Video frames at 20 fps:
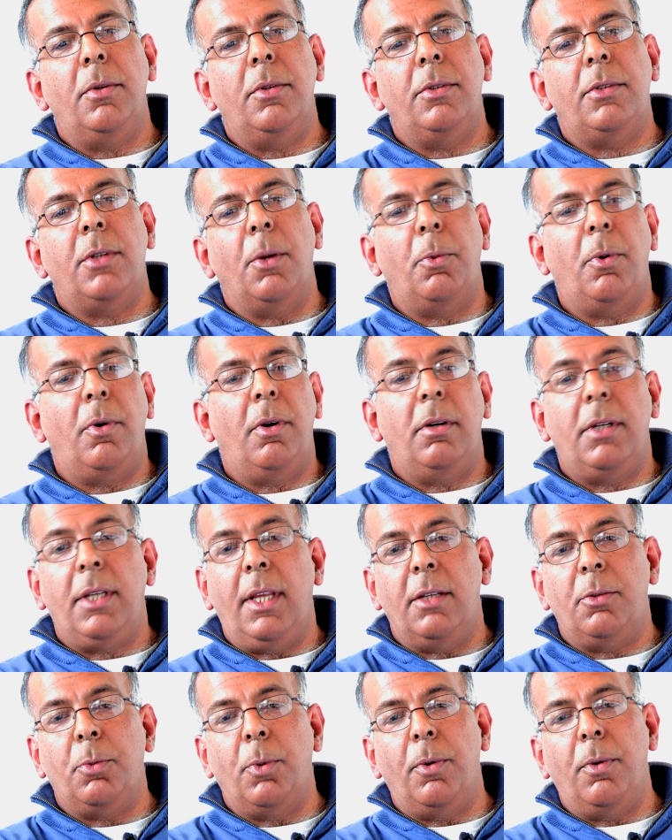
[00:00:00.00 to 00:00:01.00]
So
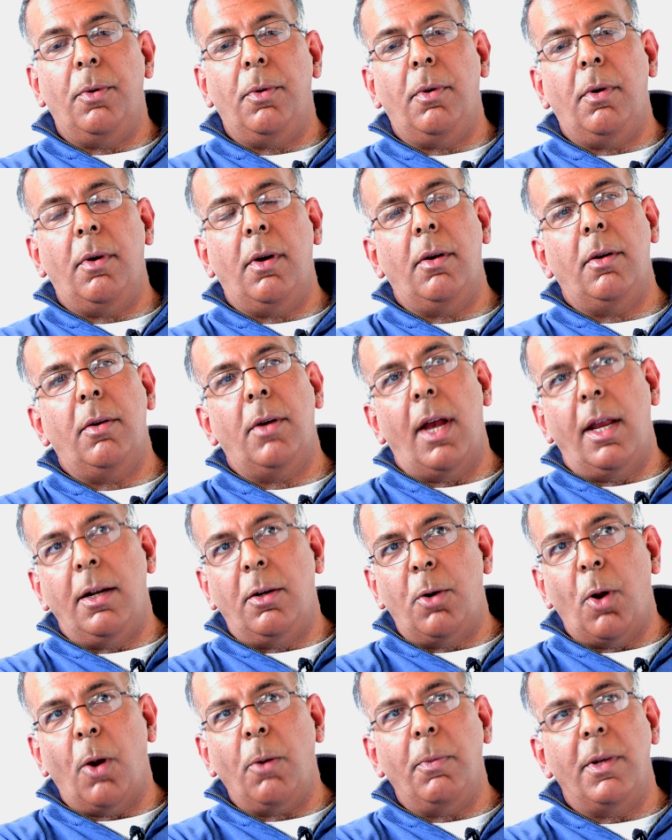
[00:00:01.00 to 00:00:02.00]
yes, well, I
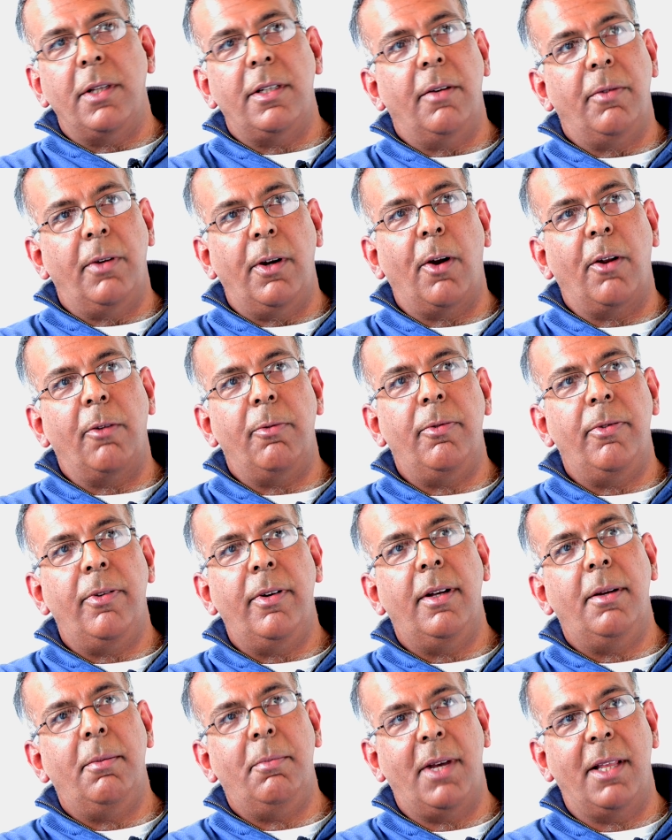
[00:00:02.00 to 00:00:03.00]
taught myself a lot of
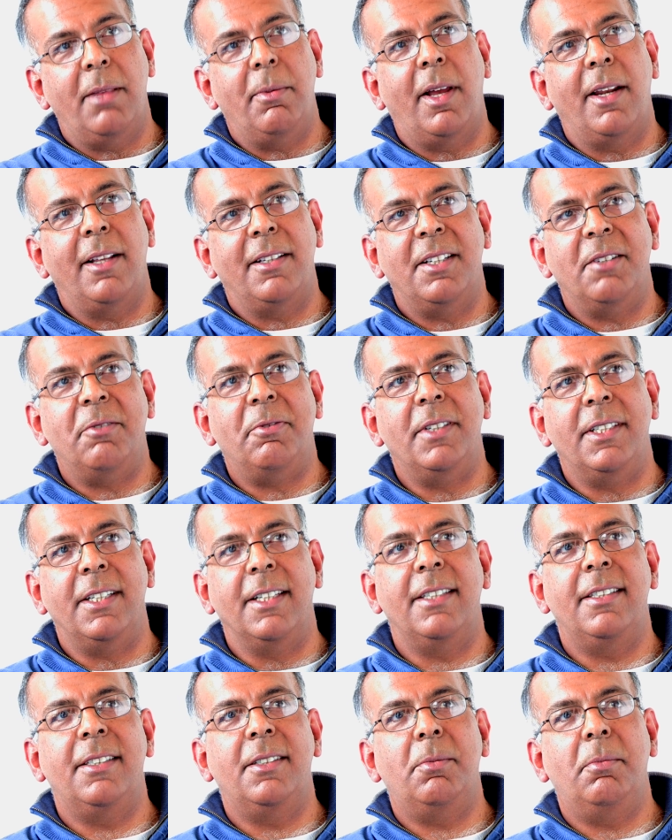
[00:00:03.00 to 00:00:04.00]
mathematics and
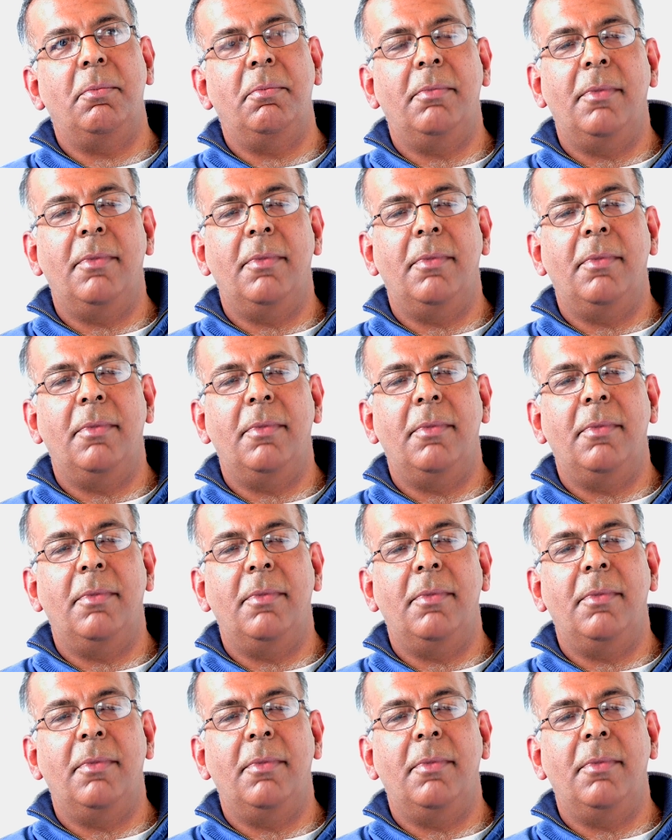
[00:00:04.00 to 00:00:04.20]
physics.